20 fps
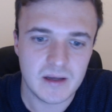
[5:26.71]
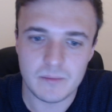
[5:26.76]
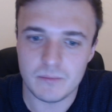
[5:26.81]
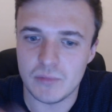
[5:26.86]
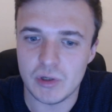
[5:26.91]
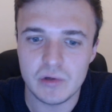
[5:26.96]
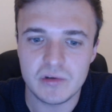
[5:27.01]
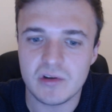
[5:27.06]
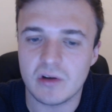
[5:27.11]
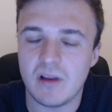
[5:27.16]

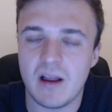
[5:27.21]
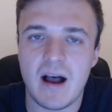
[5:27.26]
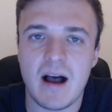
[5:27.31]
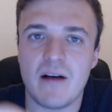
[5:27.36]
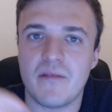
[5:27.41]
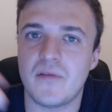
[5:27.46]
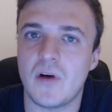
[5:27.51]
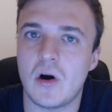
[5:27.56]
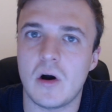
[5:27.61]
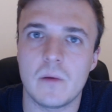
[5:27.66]
musical
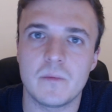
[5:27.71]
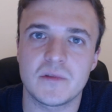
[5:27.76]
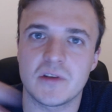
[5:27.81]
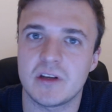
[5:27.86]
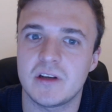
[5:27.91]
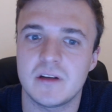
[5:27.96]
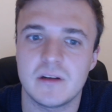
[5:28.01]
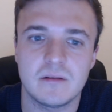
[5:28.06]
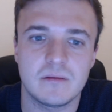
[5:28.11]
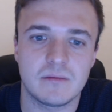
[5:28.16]
art forms
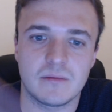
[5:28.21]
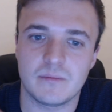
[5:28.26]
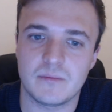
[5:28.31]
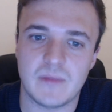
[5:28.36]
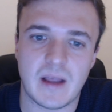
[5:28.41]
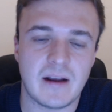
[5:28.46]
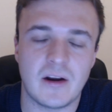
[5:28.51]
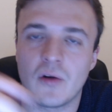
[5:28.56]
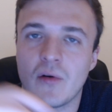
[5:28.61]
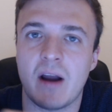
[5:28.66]
and
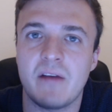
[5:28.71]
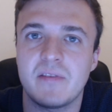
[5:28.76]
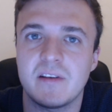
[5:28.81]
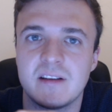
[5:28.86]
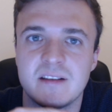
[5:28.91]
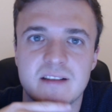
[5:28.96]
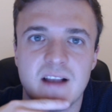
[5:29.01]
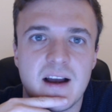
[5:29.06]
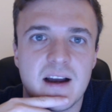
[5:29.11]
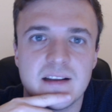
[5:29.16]
graphic
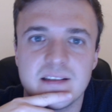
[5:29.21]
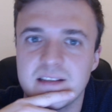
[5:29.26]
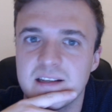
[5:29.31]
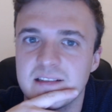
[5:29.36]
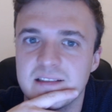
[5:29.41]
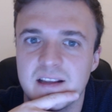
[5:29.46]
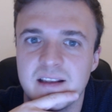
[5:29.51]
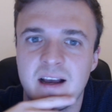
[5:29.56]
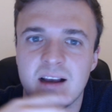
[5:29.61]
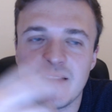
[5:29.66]
design, things
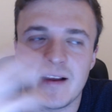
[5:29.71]
like that.